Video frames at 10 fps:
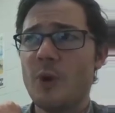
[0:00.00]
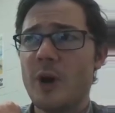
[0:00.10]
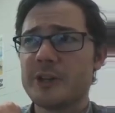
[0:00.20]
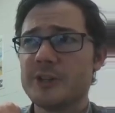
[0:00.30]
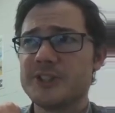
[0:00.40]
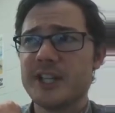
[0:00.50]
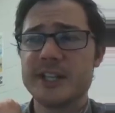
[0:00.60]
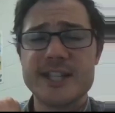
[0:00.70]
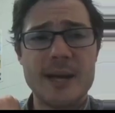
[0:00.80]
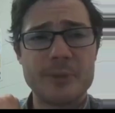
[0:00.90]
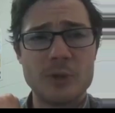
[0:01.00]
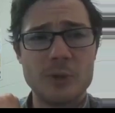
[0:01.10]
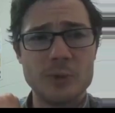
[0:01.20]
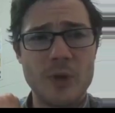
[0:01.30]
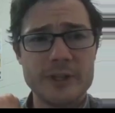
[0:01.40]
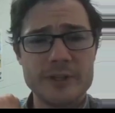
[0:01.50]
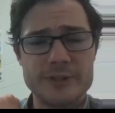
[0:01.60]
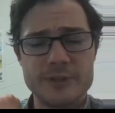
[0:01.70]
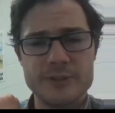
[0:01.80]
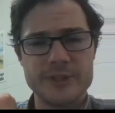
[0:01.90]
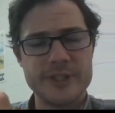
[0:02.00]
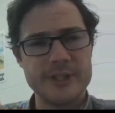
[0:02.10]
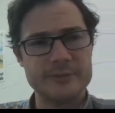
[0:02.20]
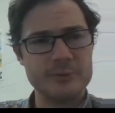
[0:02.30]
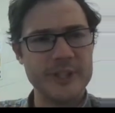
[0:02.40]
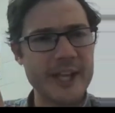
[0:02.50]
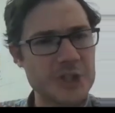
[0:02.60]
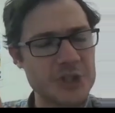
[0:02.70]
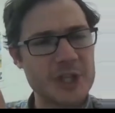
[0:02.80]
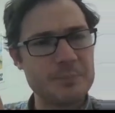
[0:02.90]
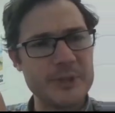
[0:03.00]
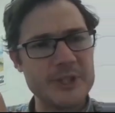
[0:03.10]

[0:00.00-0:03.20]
water sit on top of cold water due to the relationship